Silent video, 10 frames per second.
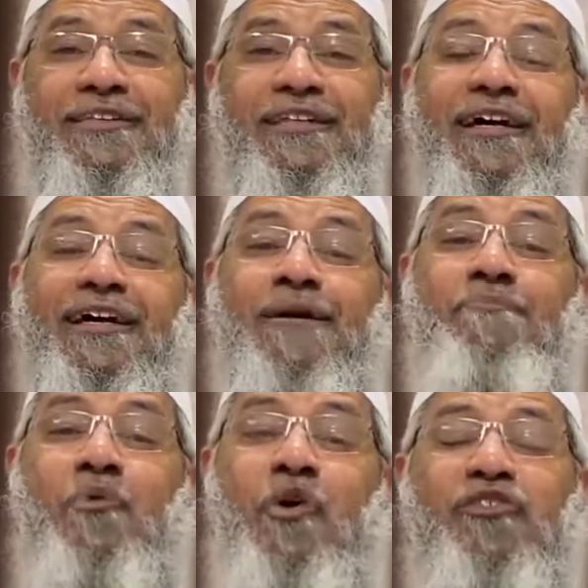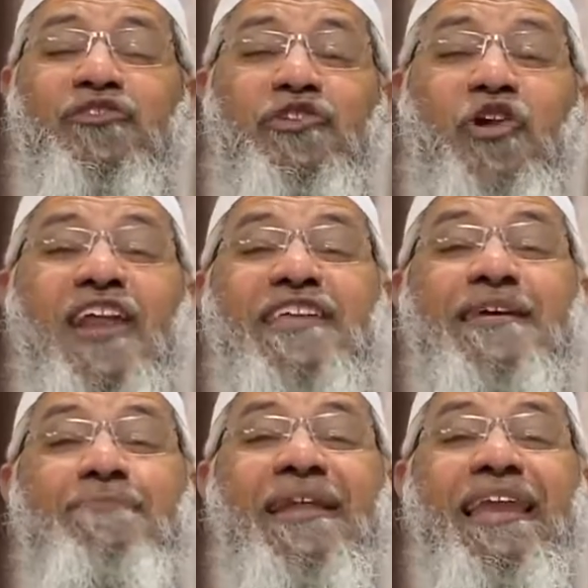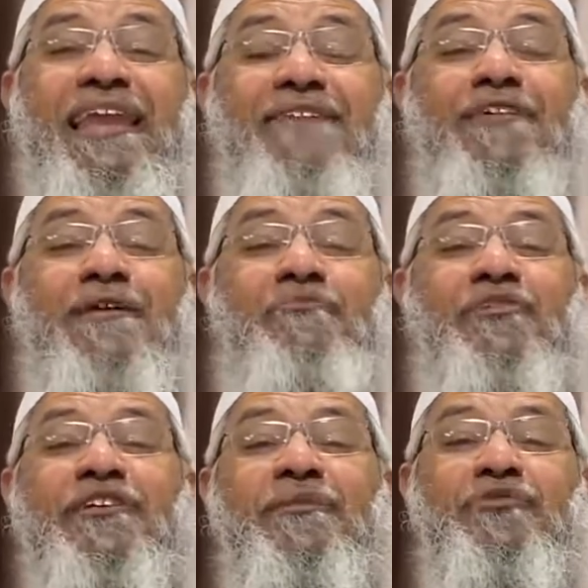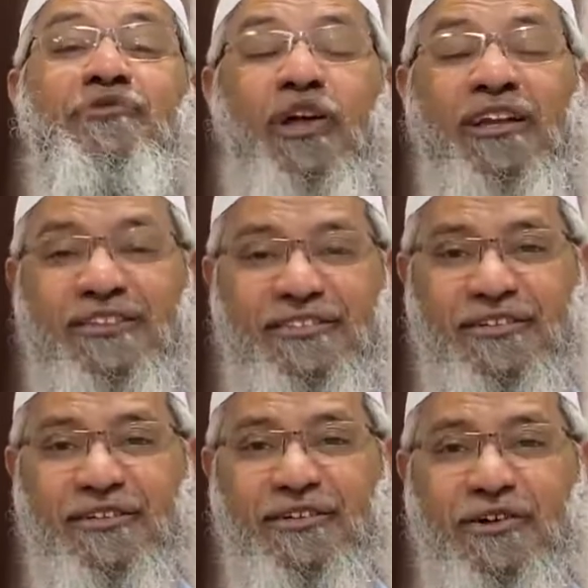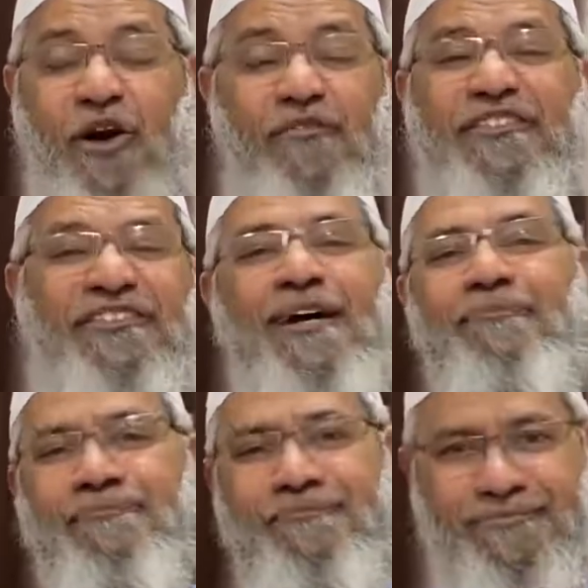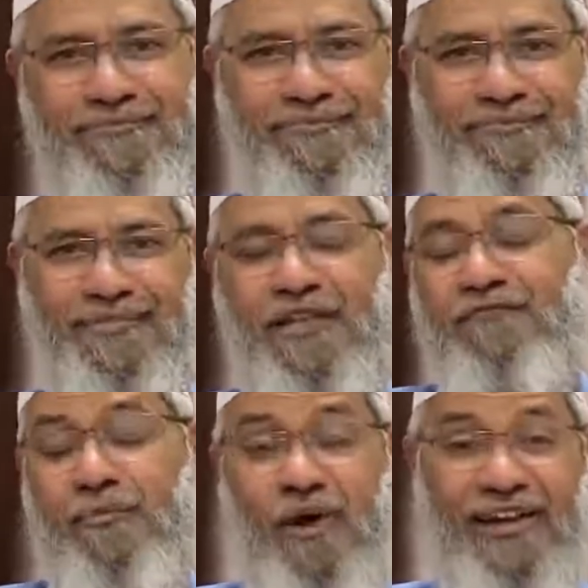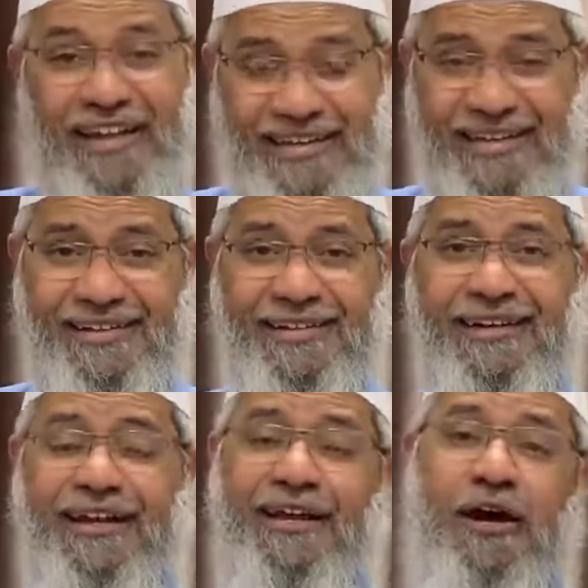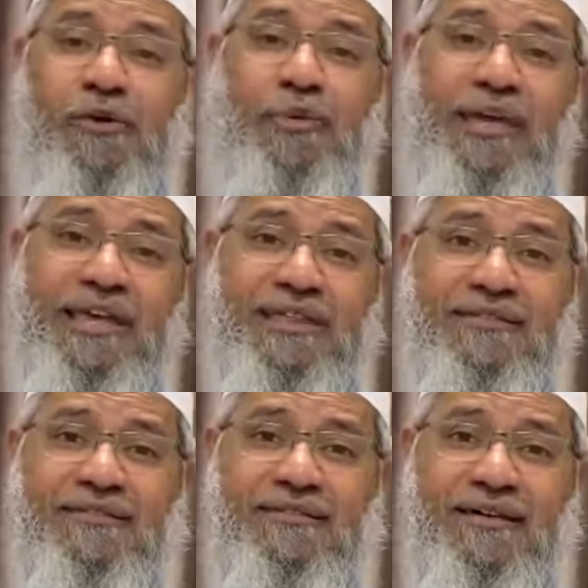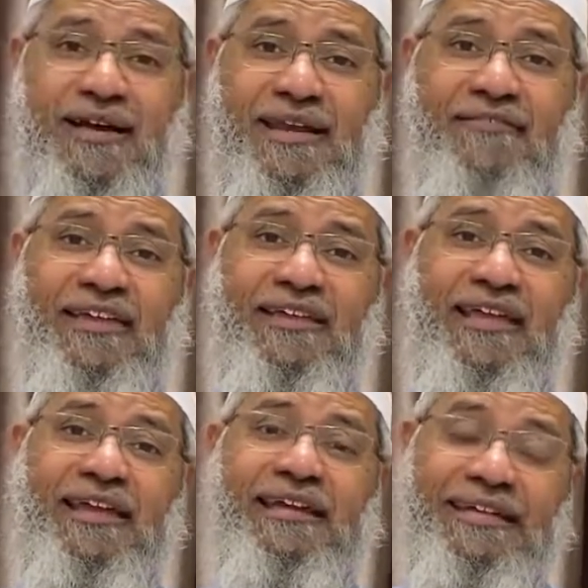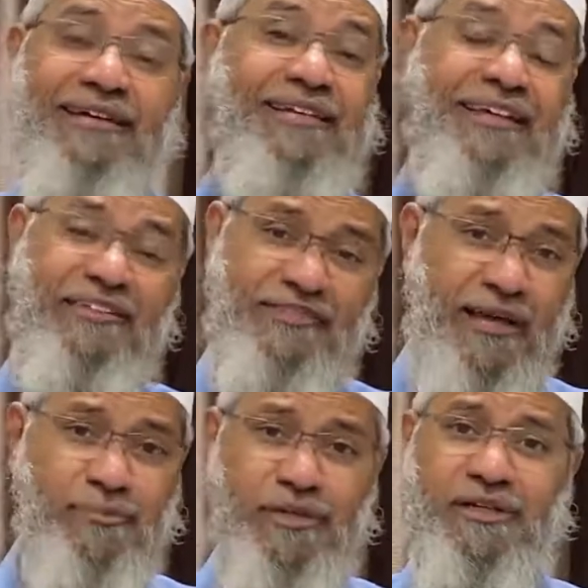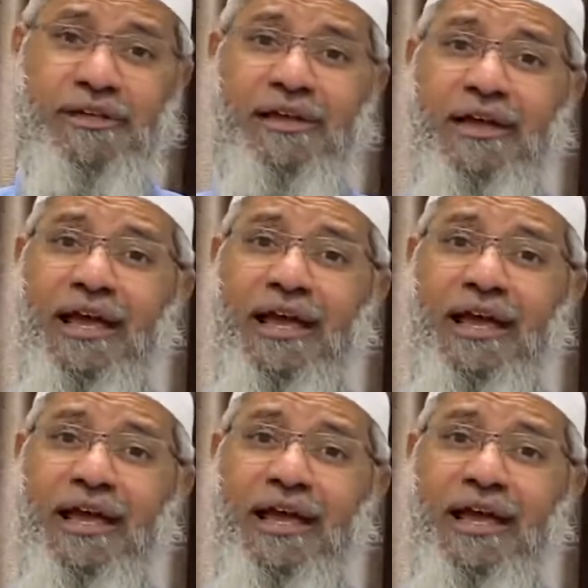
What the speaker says: the most knowledgeable living Muslim scholars of Islam. He's from Mauritania. Now he's living in Turkey, in Istanbul,